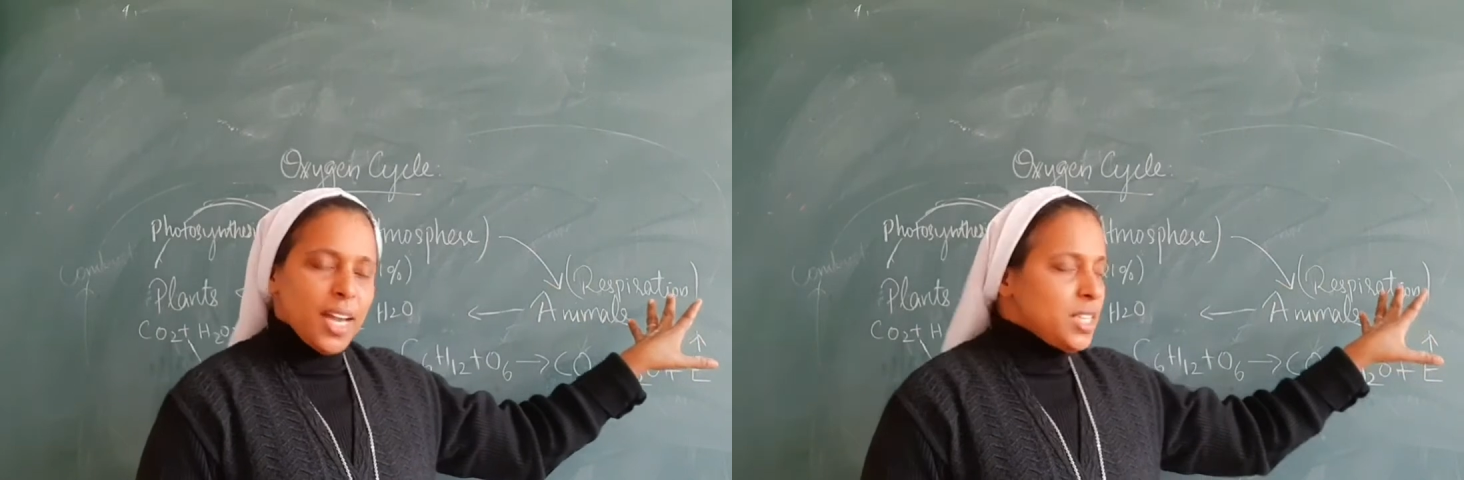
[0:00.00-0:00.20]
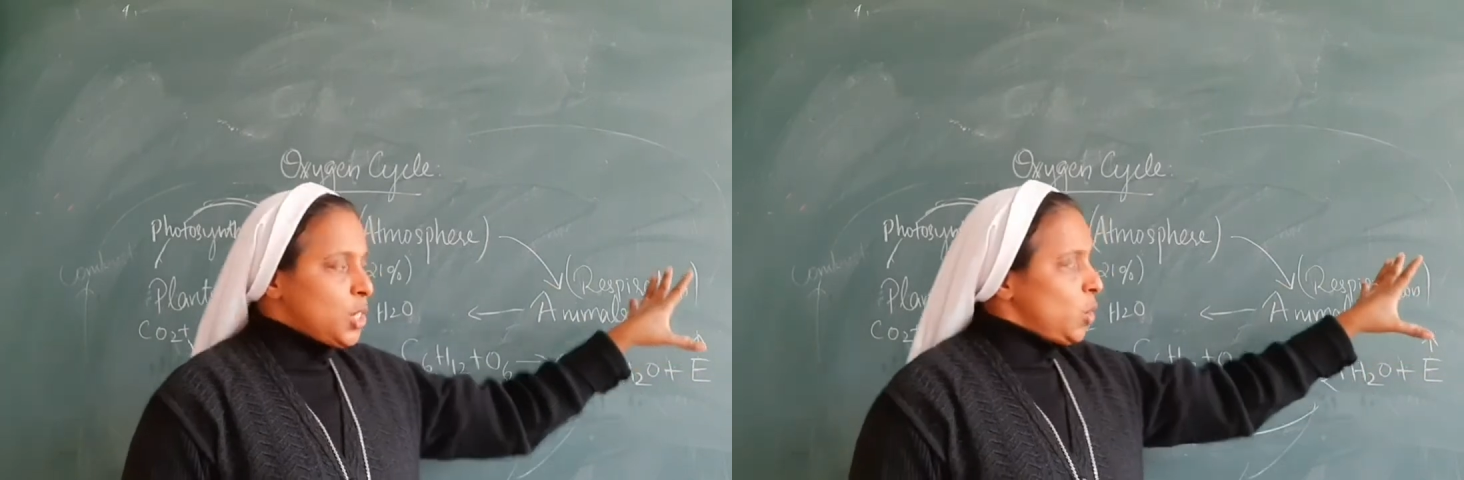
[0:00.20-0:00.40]

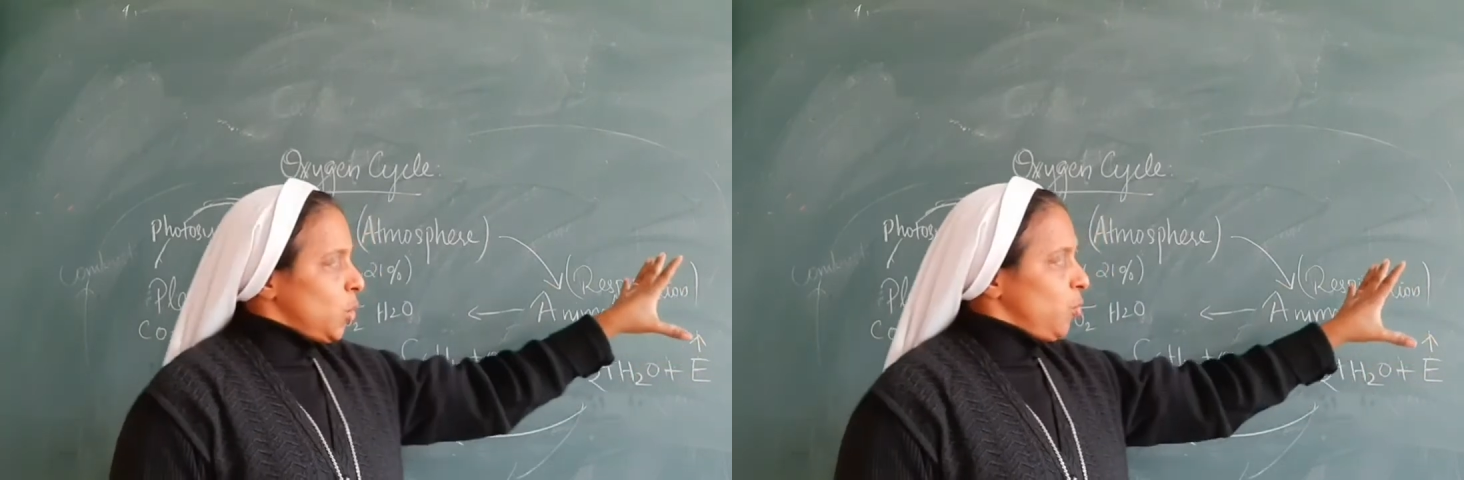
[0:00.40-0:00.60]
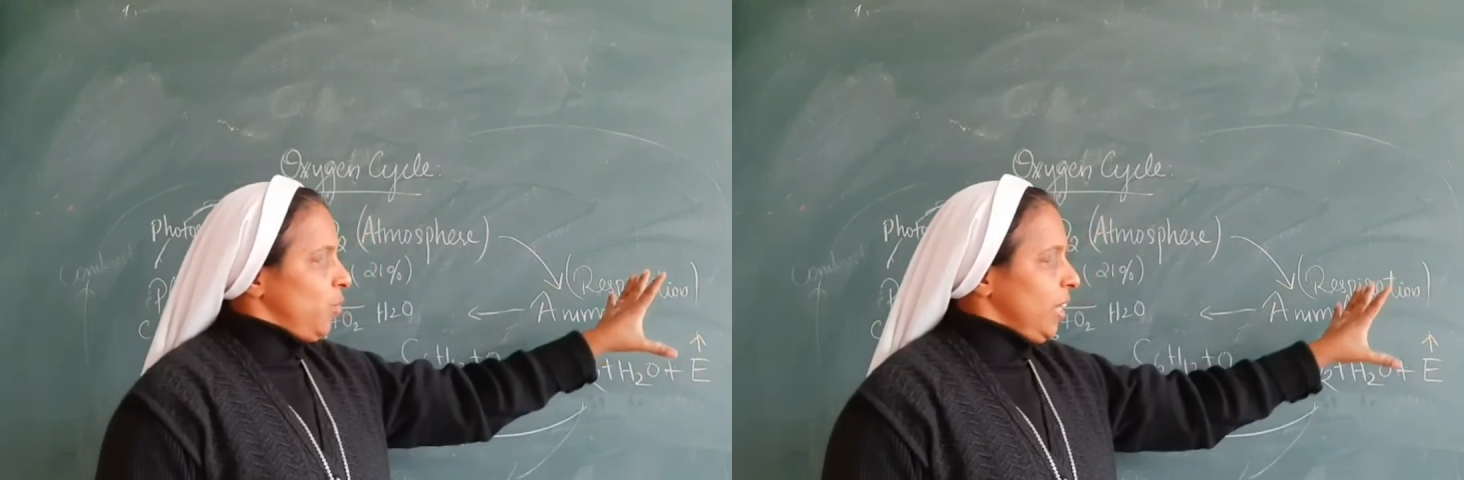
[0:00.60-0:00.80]

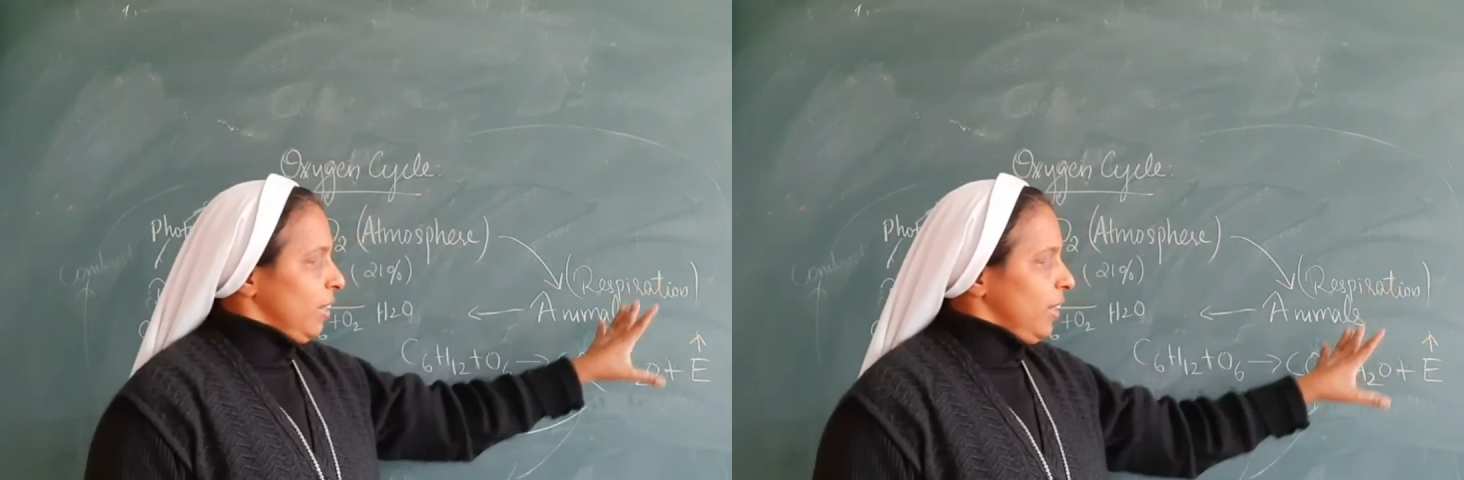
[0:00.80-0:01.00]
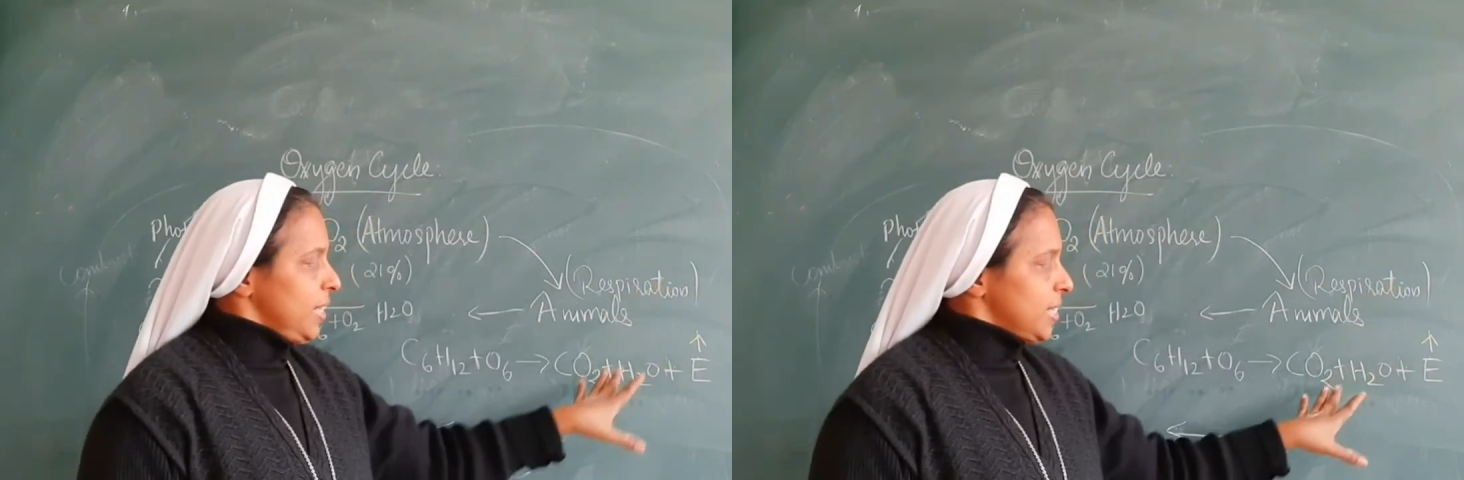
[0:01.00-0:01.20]
and we
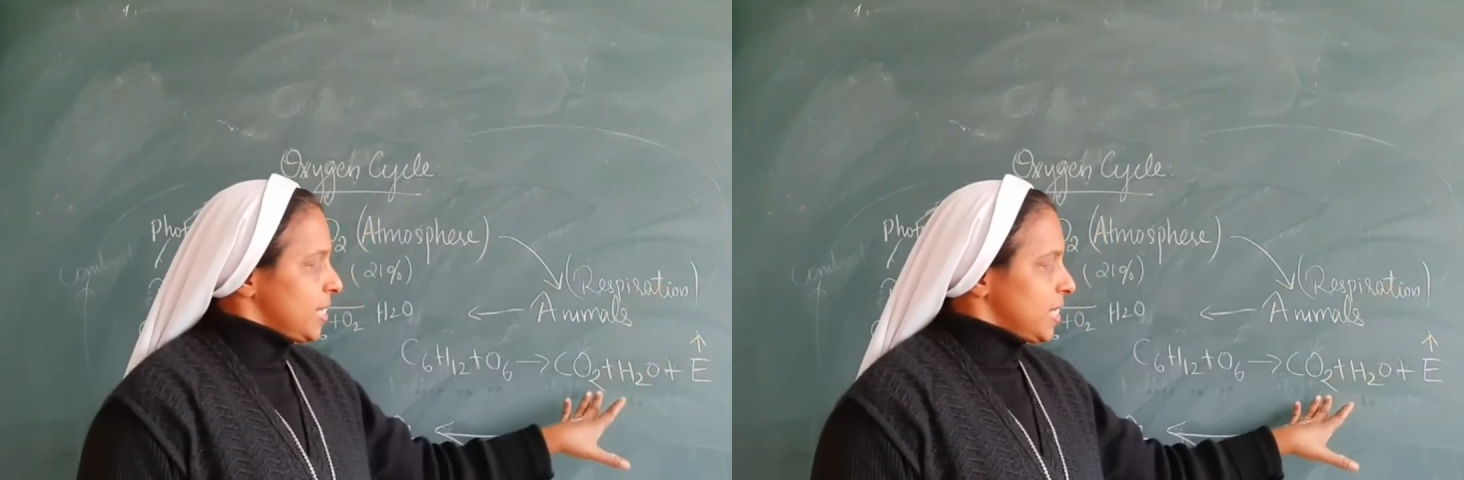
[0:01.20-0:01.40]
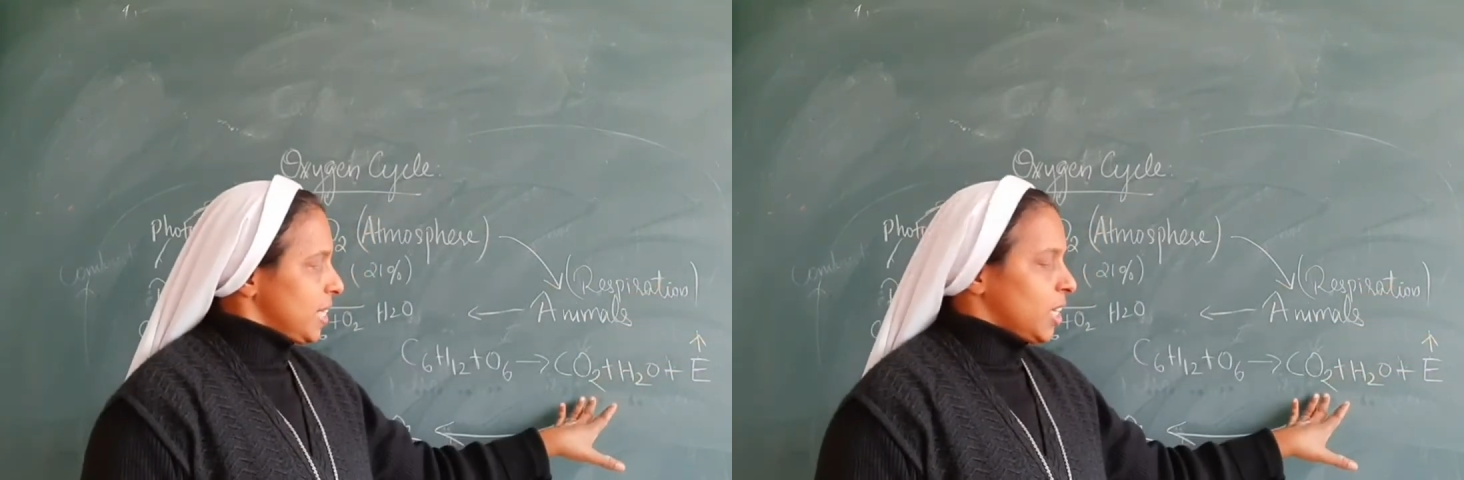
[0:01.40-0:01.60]

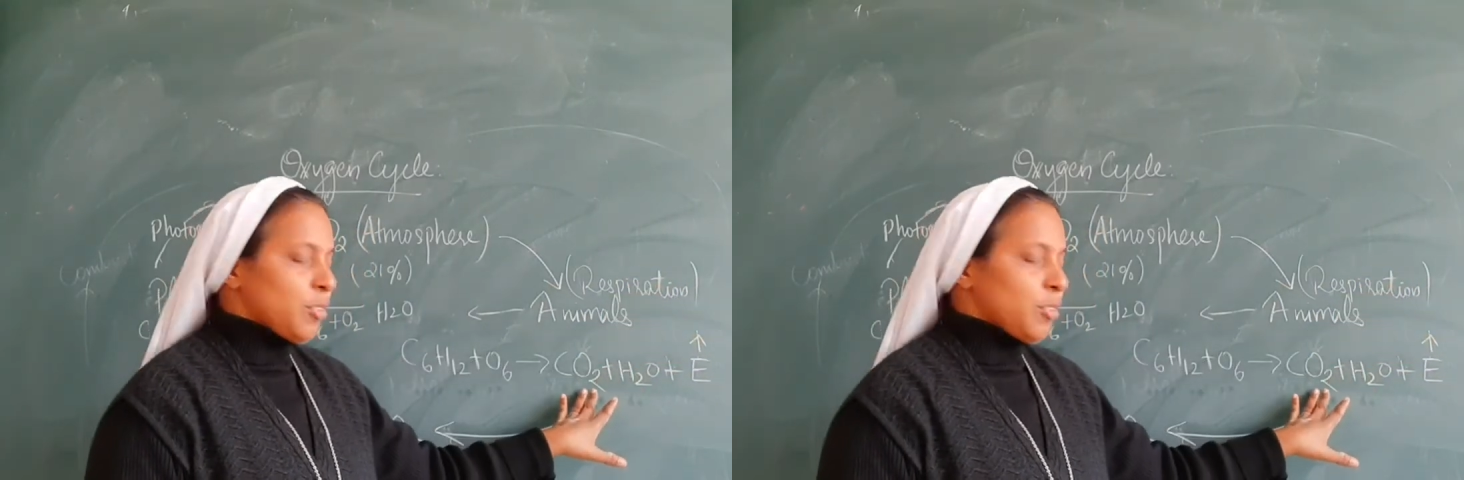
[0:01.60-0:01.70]
release it